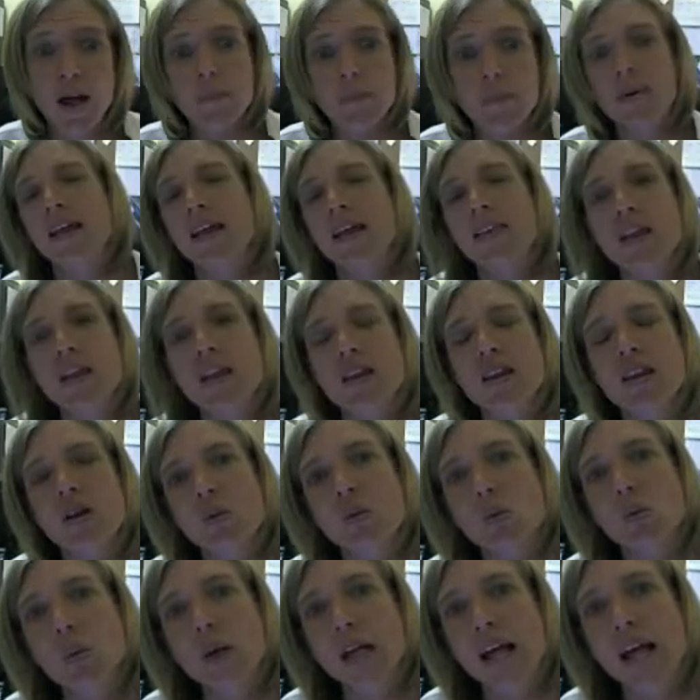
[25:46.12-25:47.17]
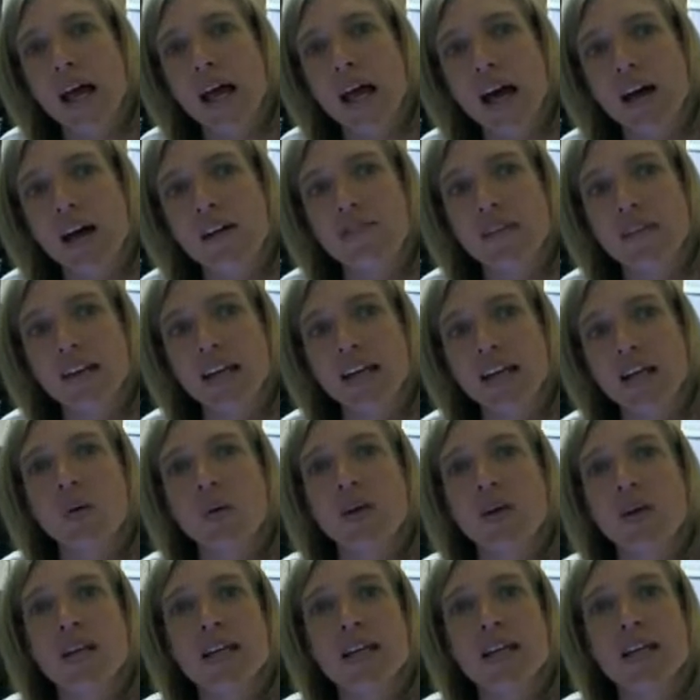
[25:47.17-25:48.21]
But I think that we have an
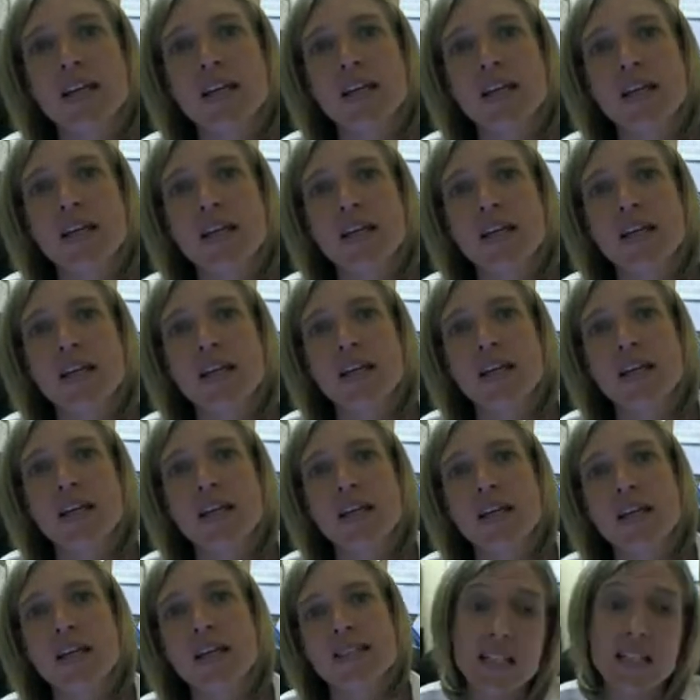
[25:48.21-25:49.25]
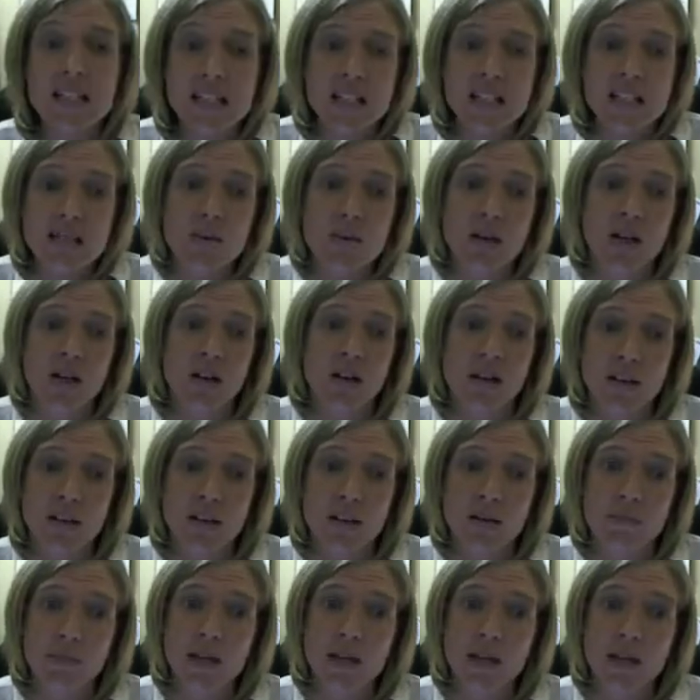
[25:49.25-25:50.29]
equally sound message that needs to be heard,
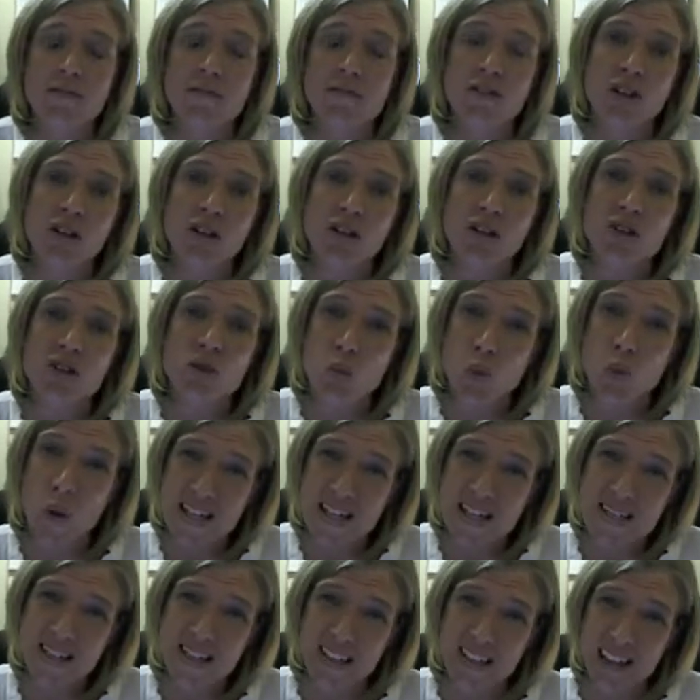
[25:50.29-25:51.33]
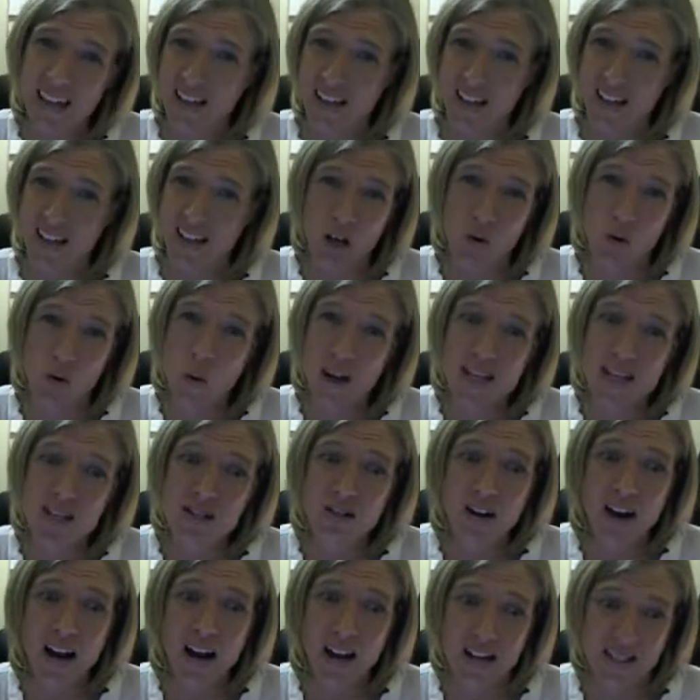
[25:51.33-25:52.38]
that beef turns wasteland and waste
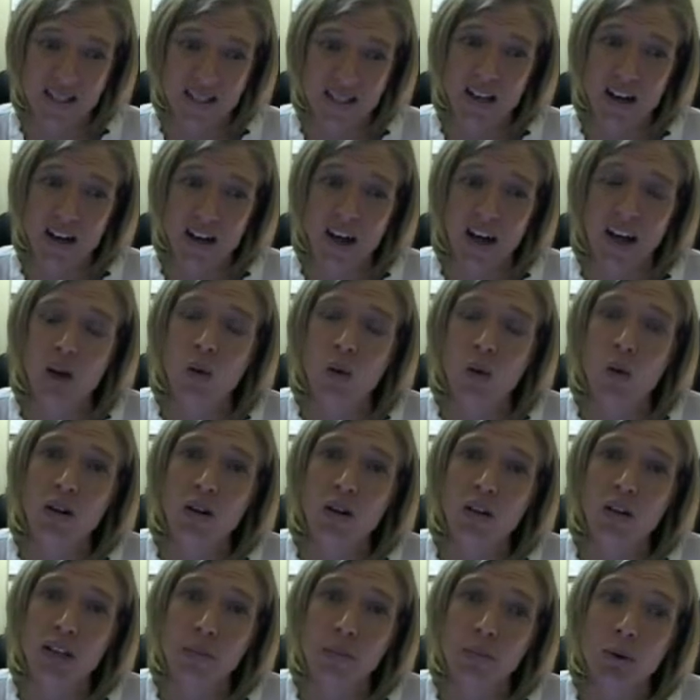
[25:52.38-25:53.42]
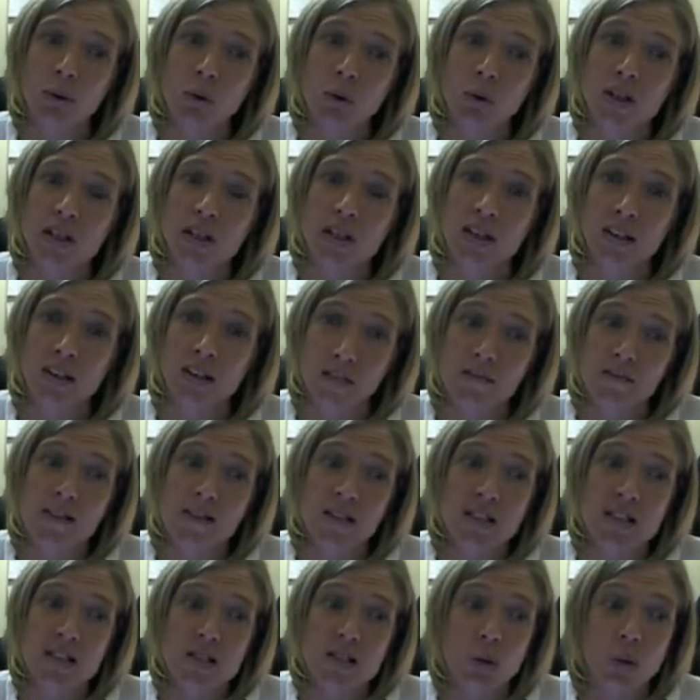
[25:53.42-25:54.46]
grass into high quality protein that
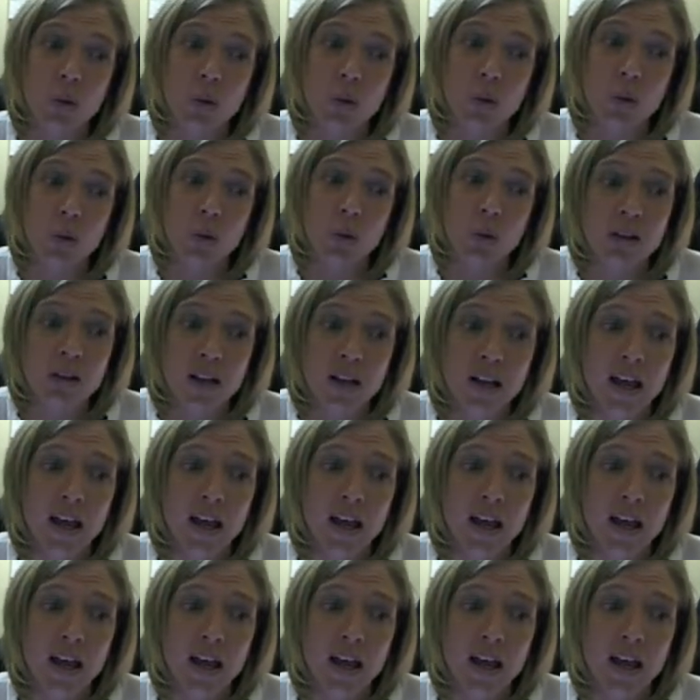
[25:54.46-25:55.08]
feeds the world.